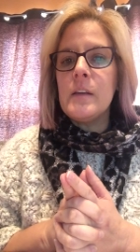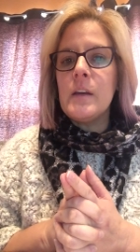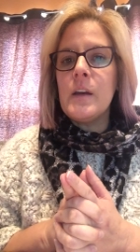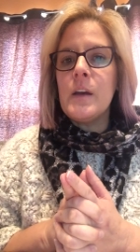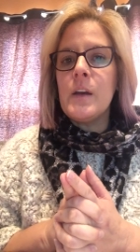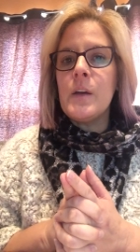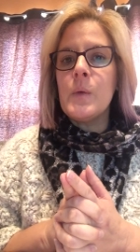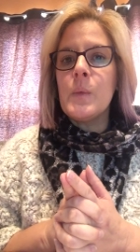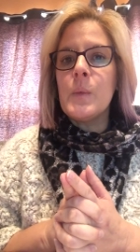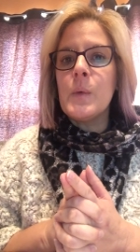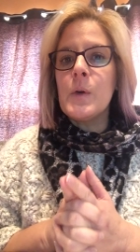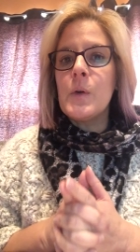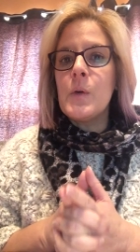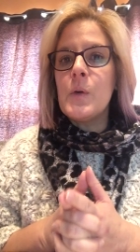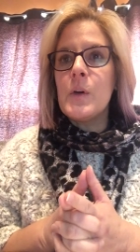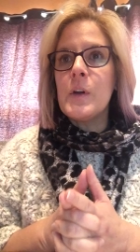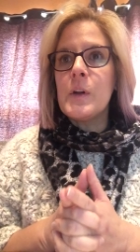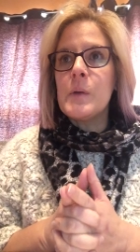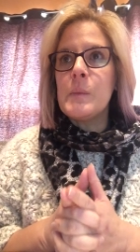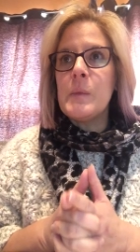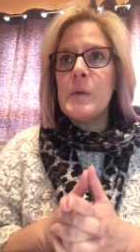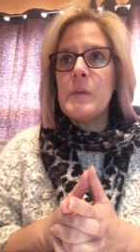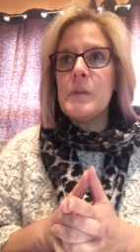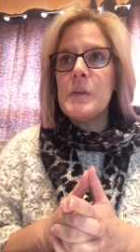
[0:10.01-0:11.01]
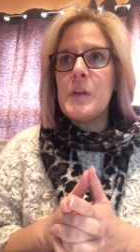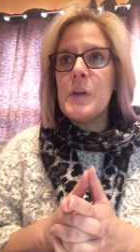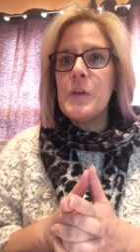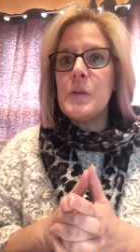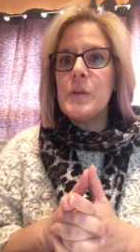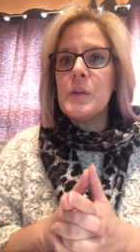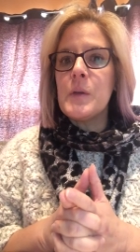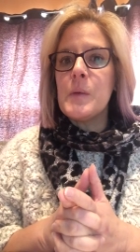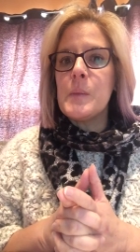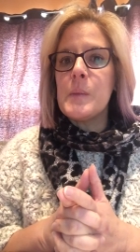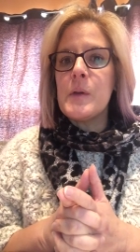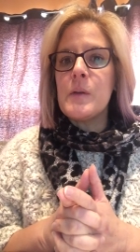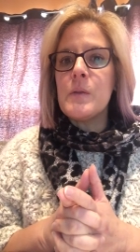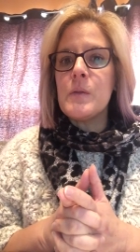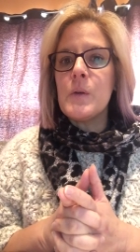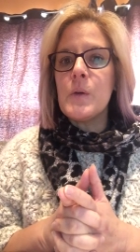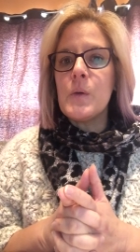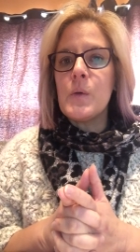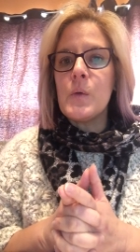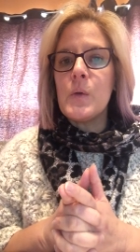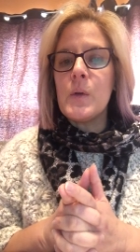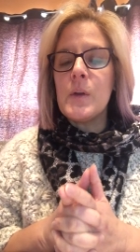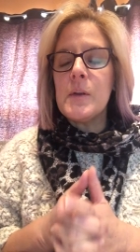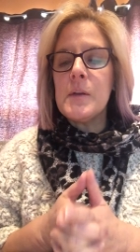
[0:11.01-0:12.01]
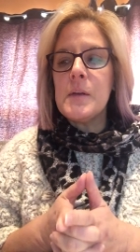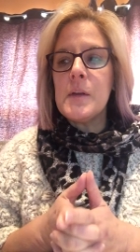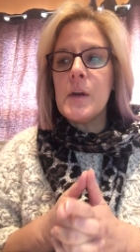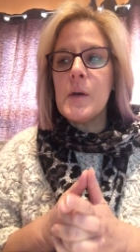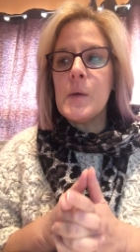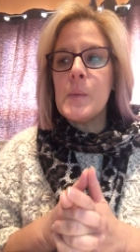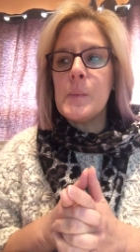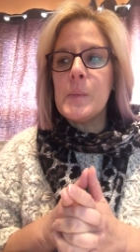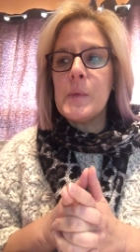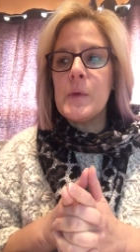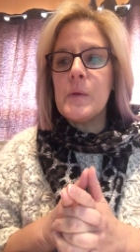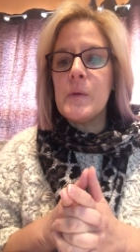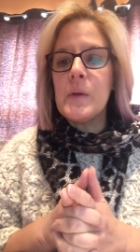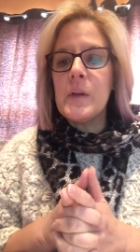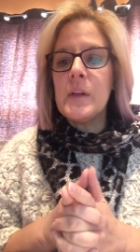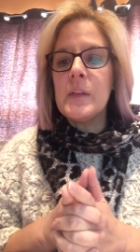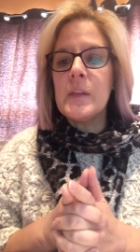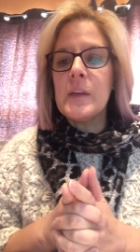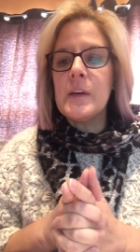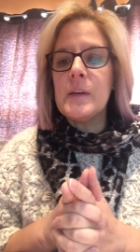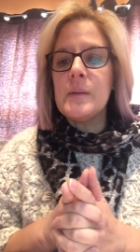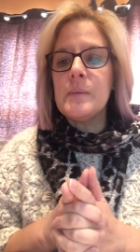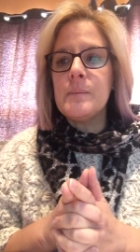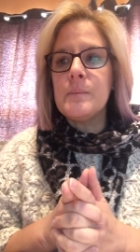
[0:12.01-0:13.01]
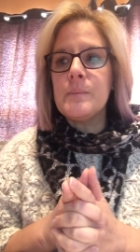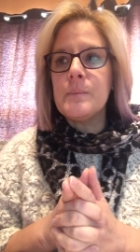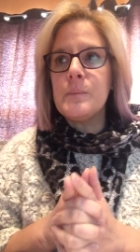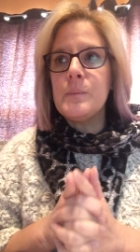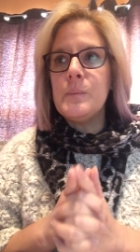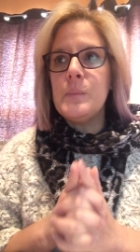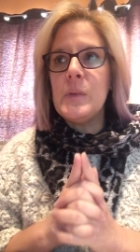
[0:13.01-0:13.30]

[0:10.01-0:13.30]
at recording my videos on my phone and uploading them.